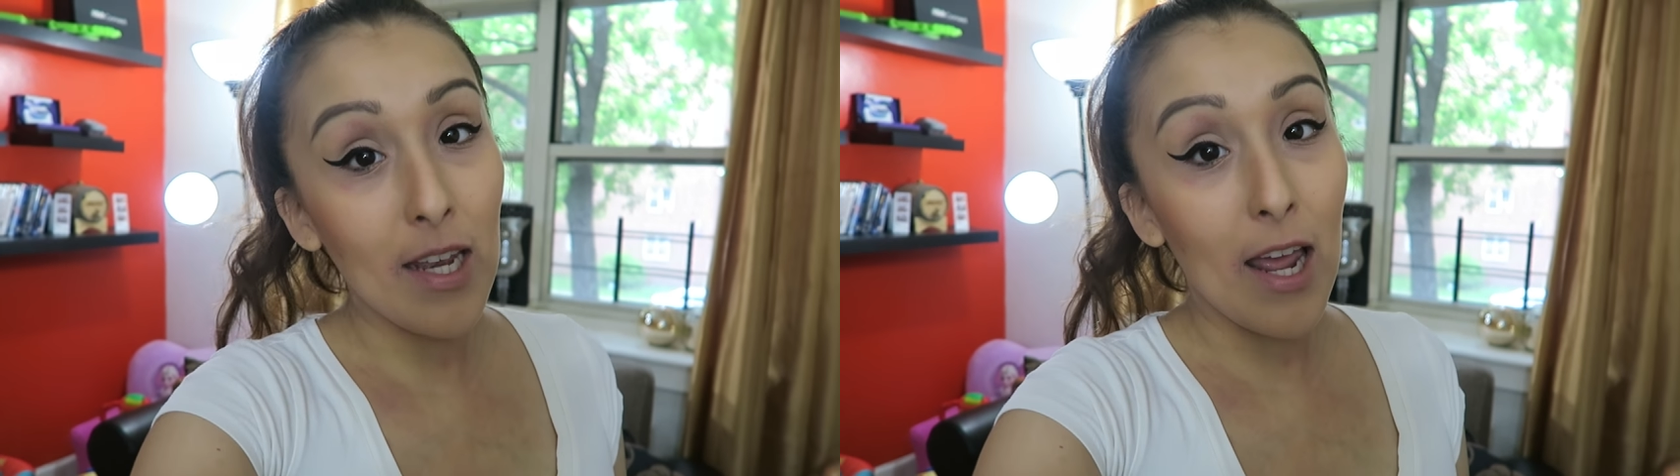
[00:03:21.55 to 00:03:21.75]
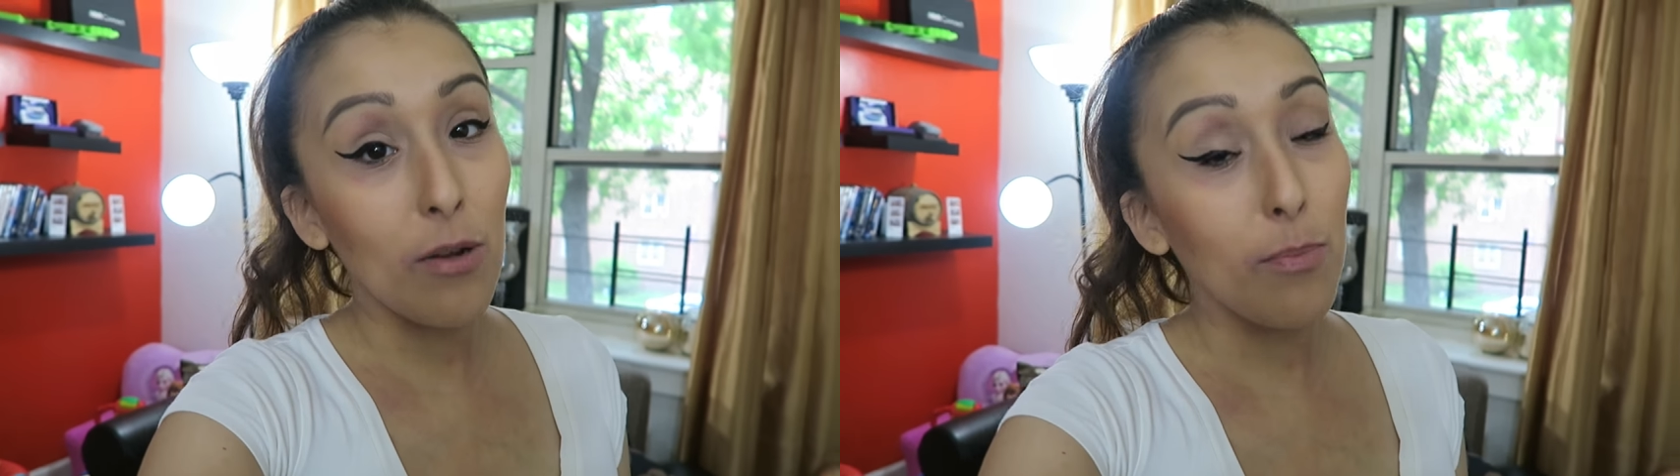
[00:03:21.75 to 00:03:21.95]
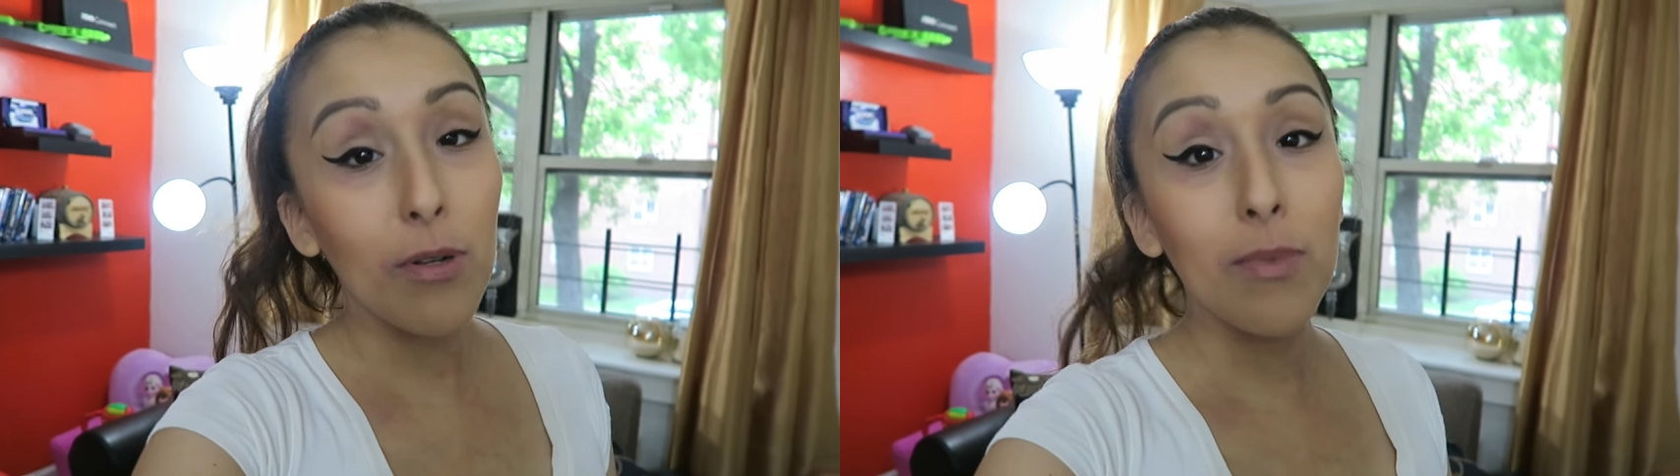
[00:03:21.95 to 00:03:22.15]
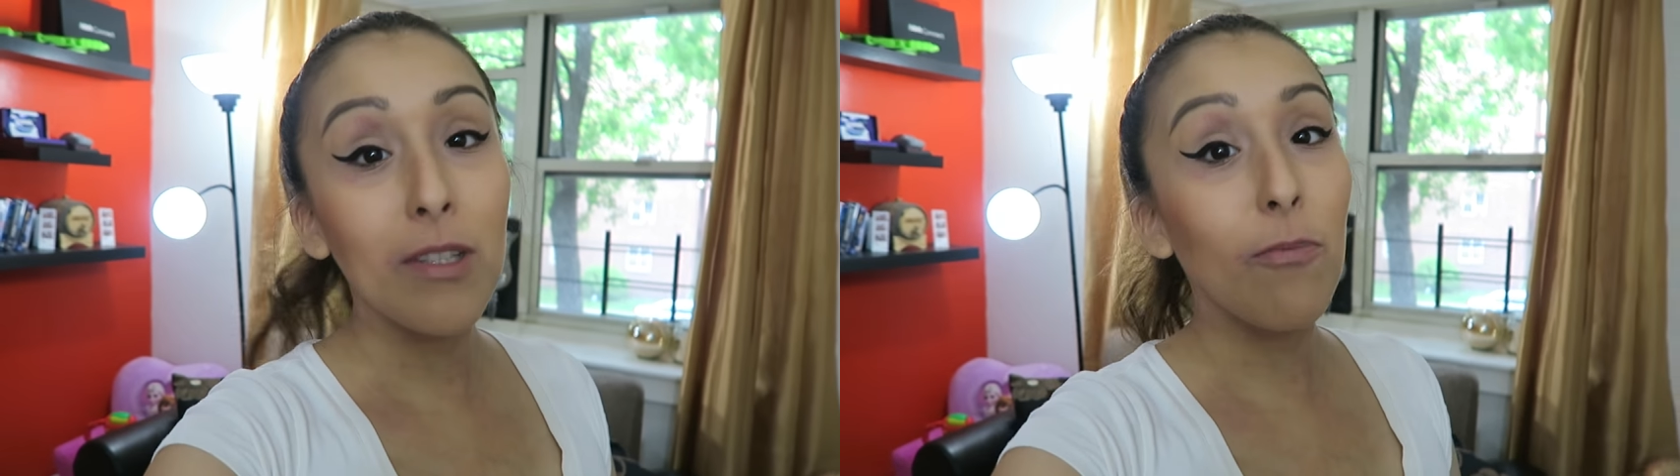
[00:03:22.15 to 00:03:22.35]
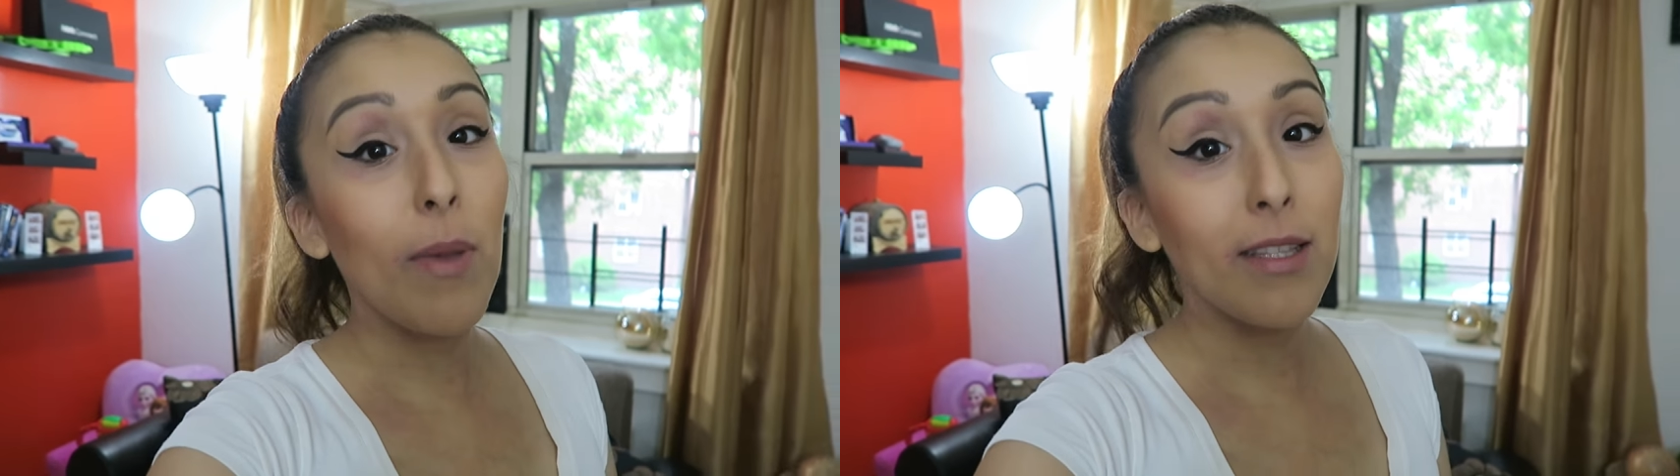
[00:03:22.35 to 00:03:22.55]
and how to put
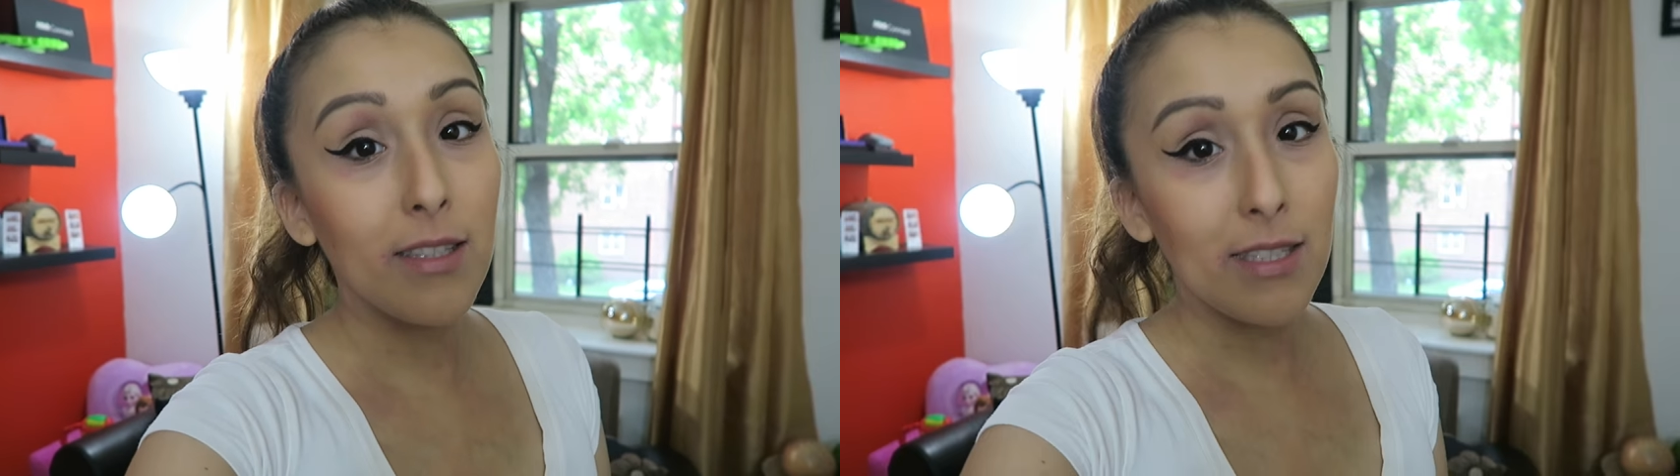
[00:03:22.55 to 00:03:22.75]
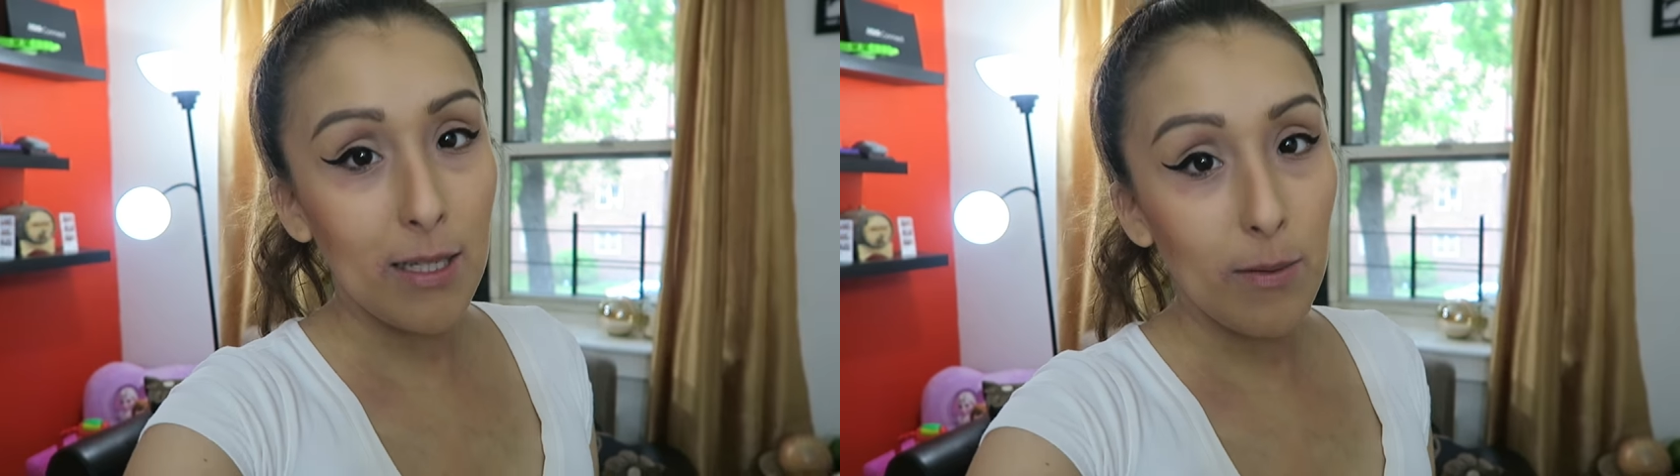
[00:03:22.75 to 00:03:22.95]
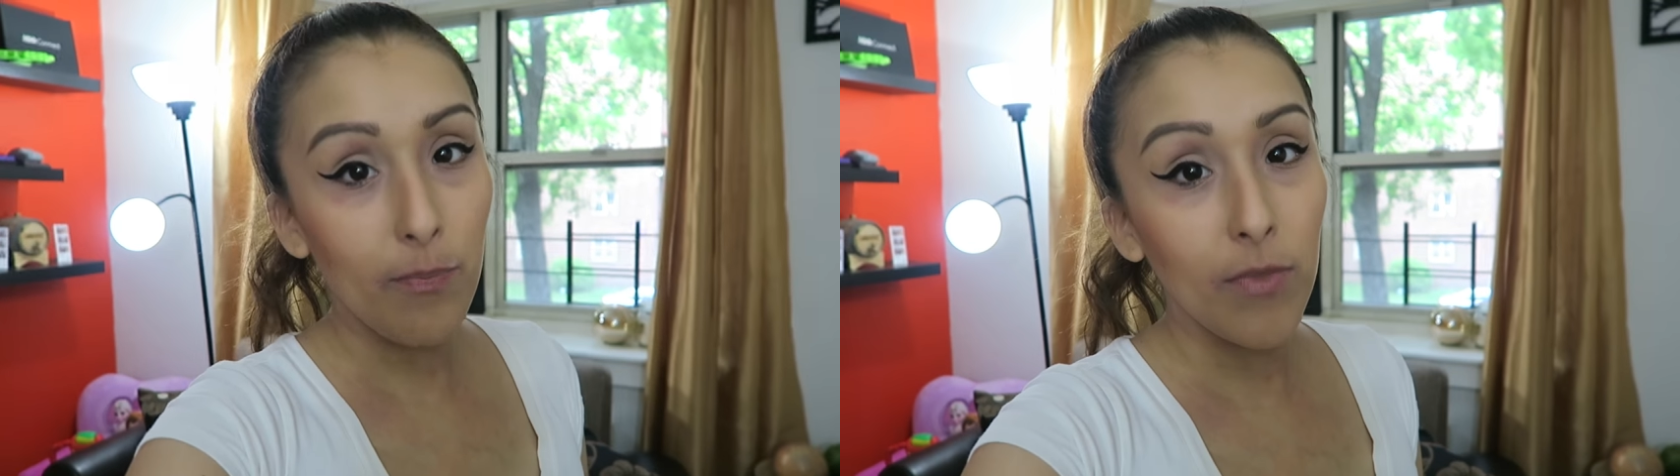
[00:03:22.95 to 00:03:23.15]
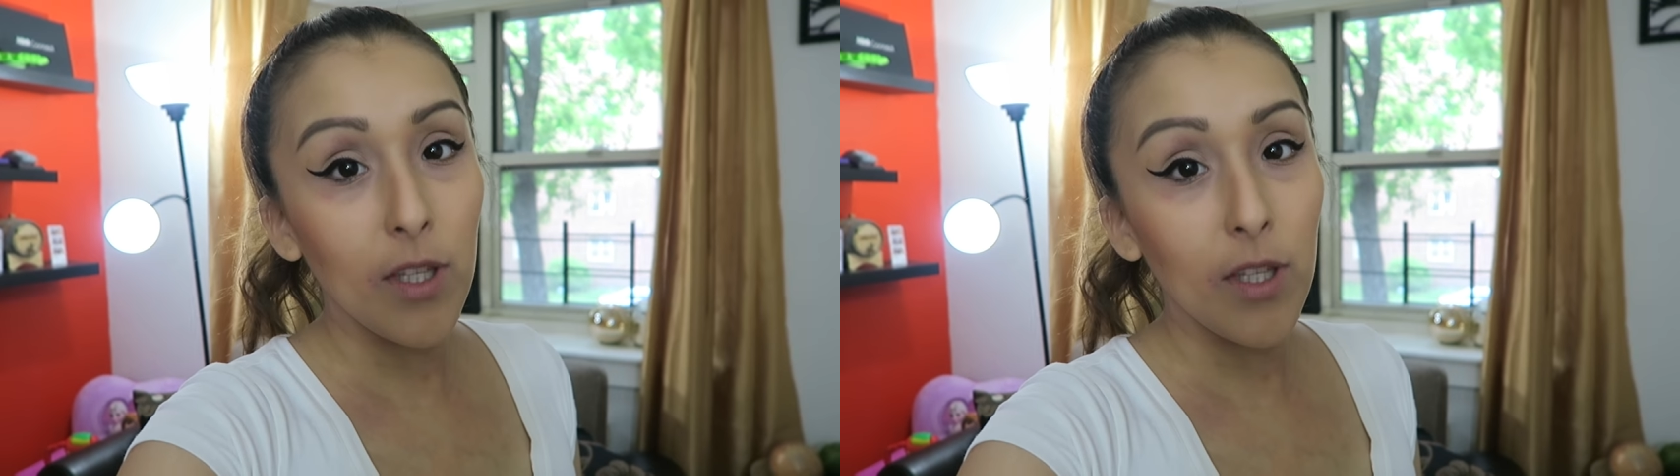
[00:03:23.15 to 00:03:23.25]
himself back to sleep.